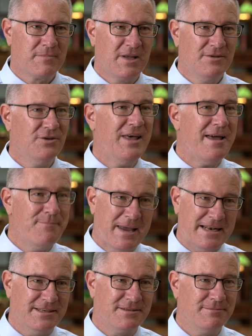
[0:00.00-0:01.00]
So that
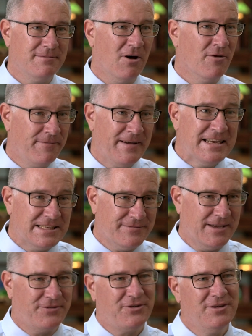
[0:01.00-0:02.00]
meant, on the face of
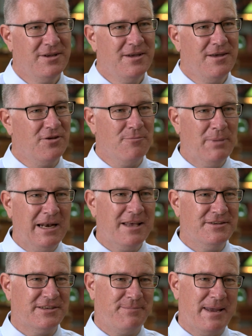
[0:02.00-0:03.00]
it, that
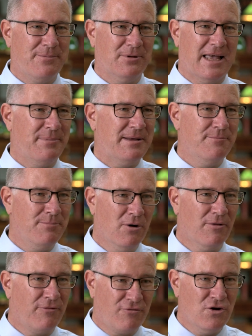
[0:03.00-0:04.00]
millions of people have been
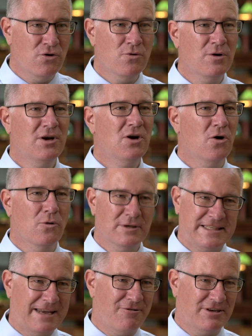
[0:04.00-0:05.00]
put through
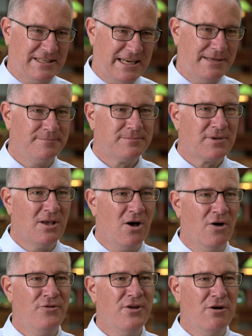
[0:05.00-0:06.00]
austerity
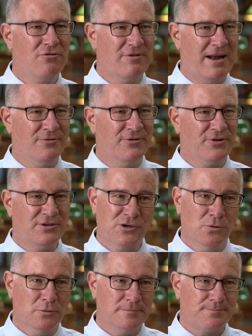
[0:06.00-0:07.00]
on no grounds at
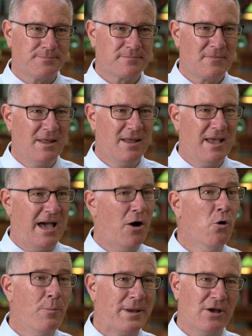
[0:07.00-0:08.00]
all
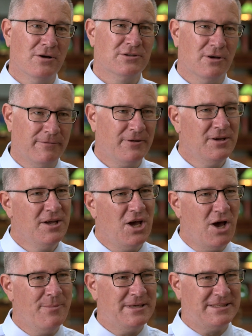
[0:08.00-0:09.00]
because of
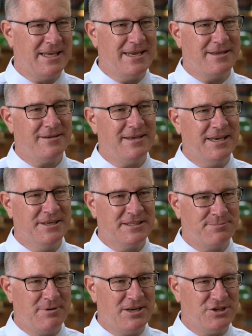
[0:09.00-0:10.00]
a mistake in a
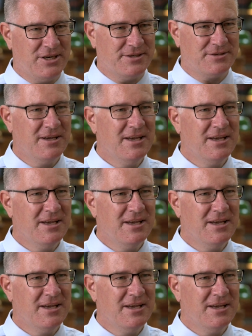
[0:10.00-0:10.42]
spreadsheet.